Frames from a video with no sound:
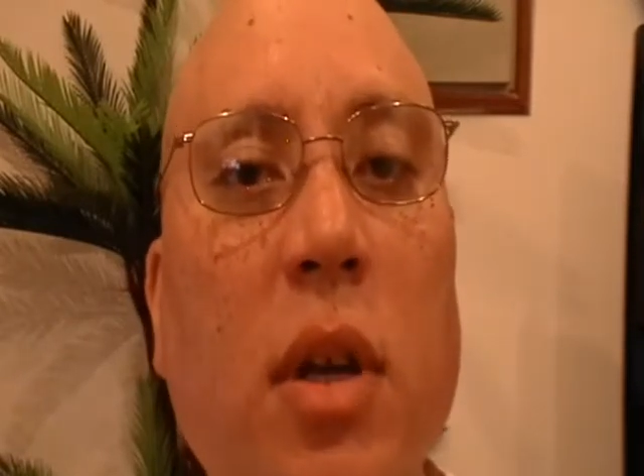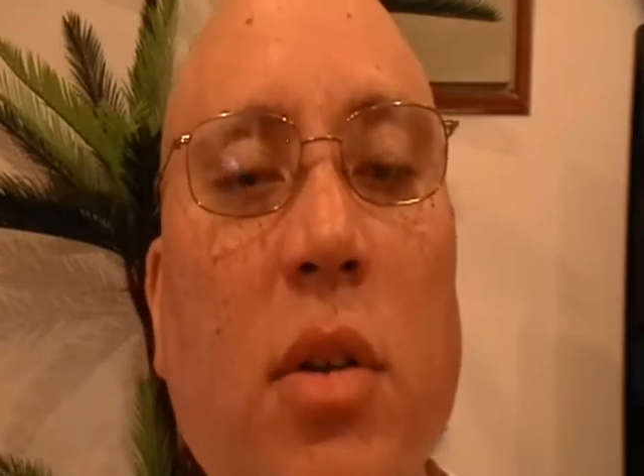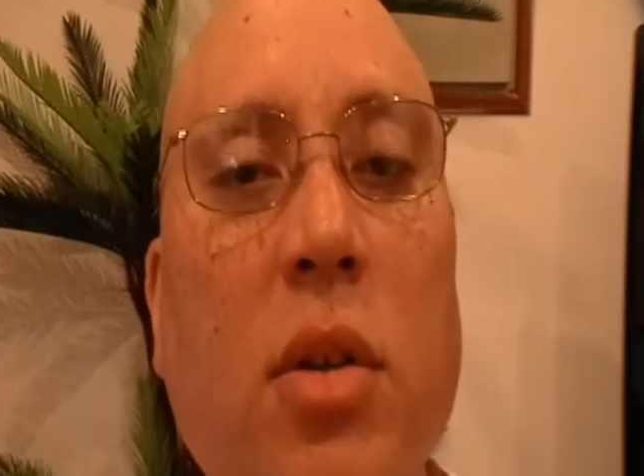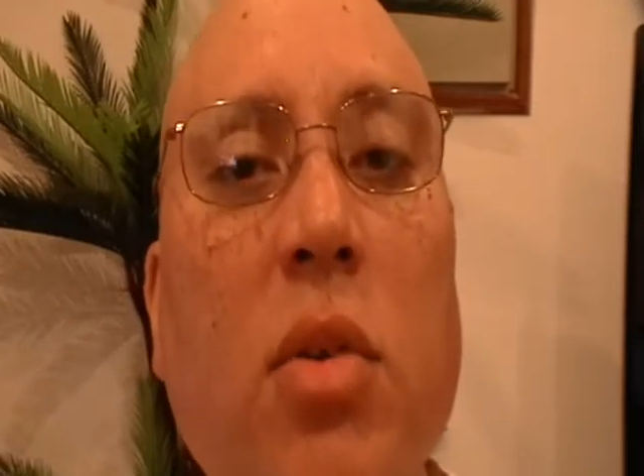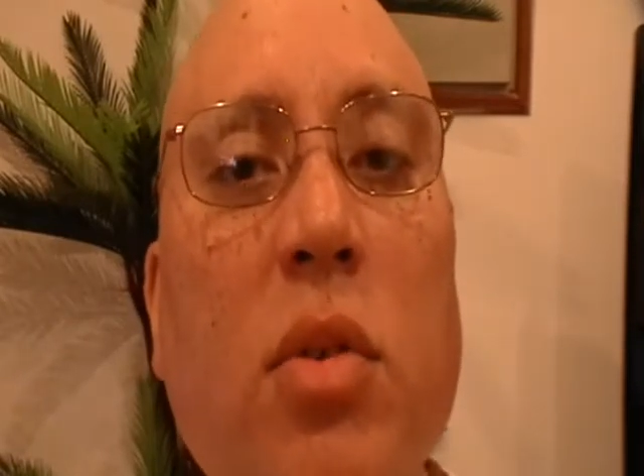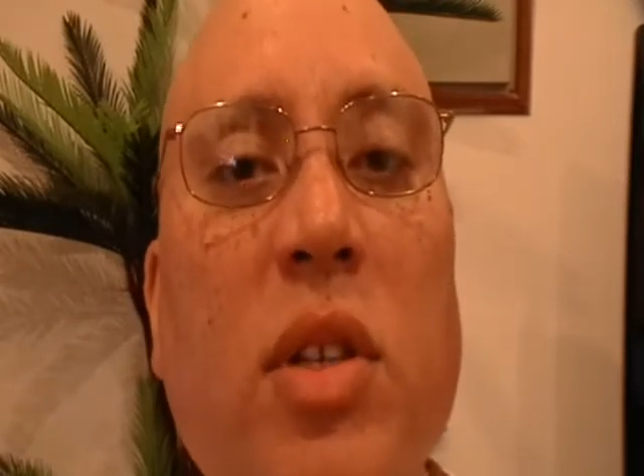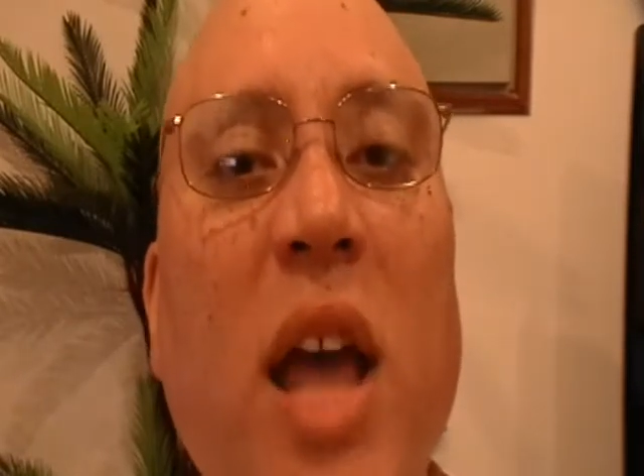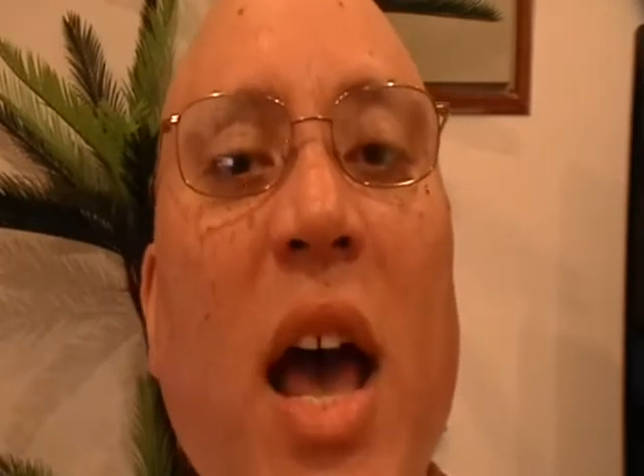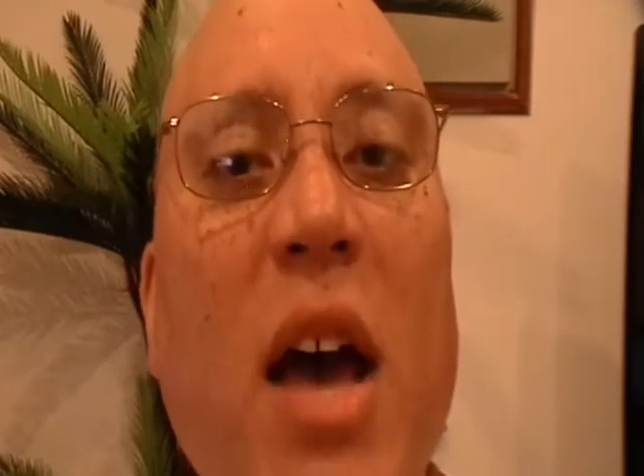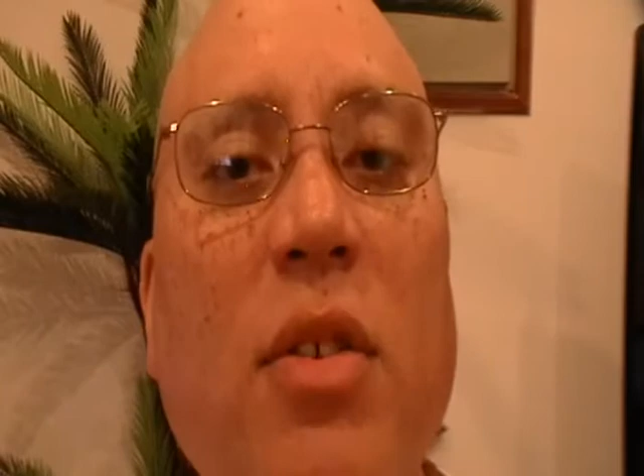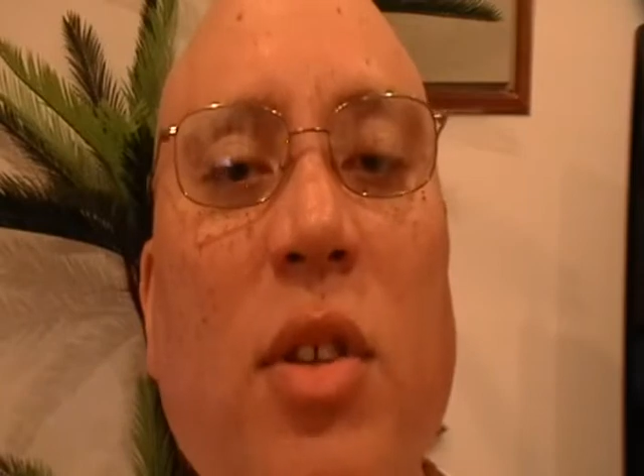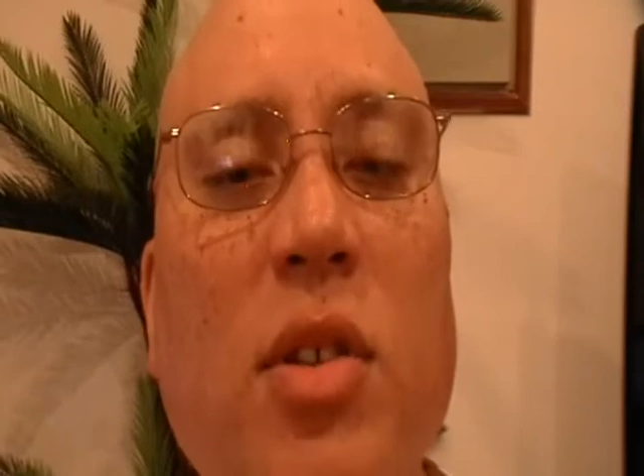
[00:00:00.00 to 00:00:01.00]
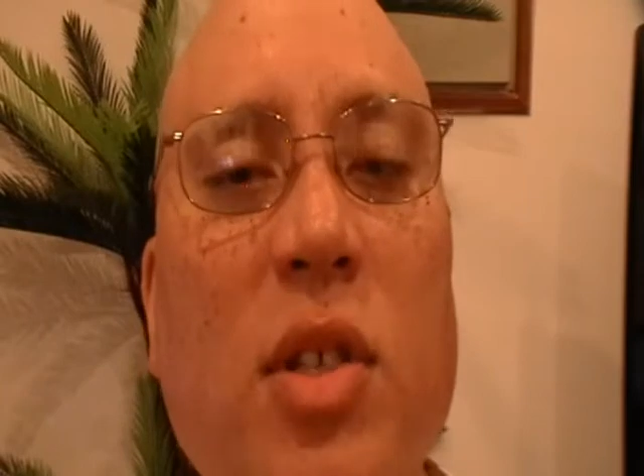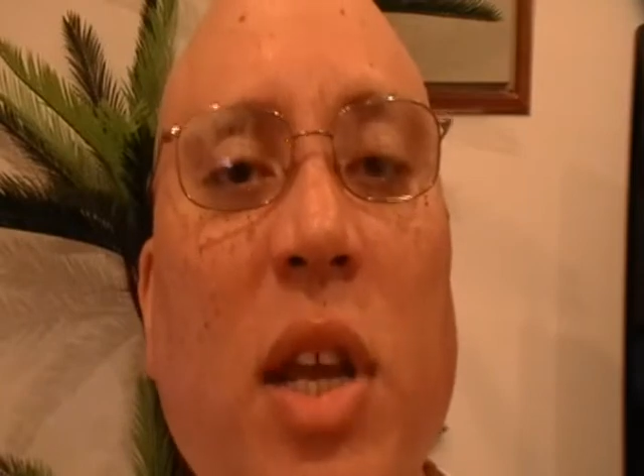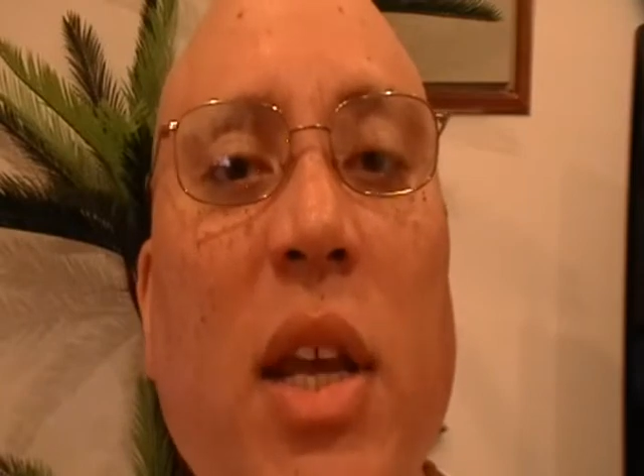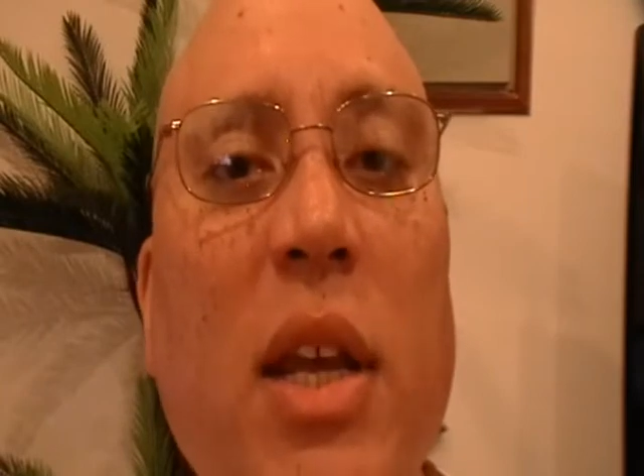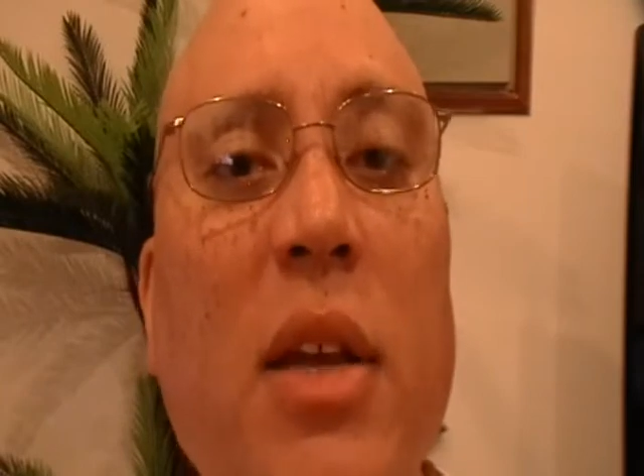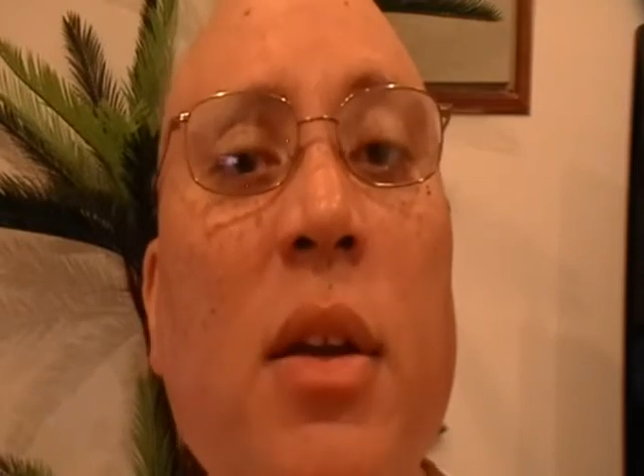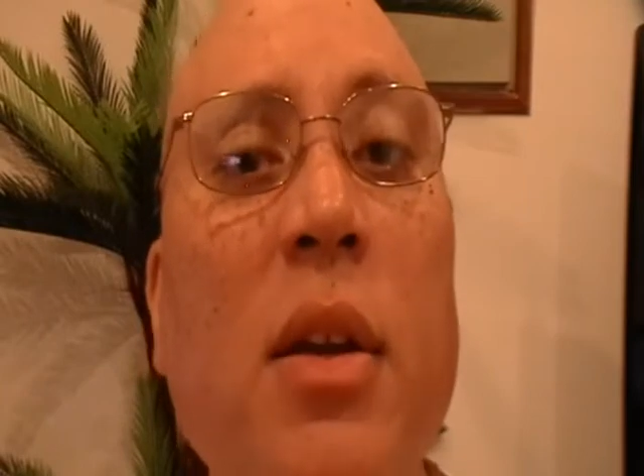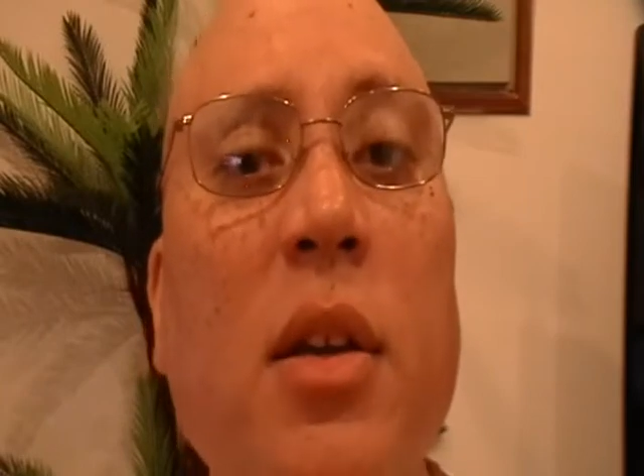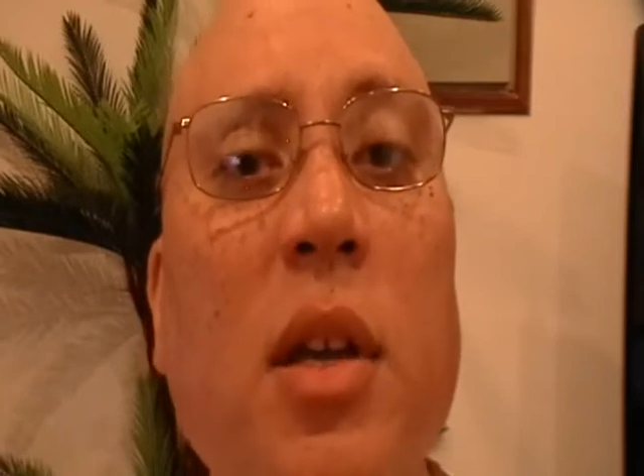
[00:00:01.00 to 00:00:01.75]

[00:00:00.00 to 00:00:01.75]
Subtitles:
2010.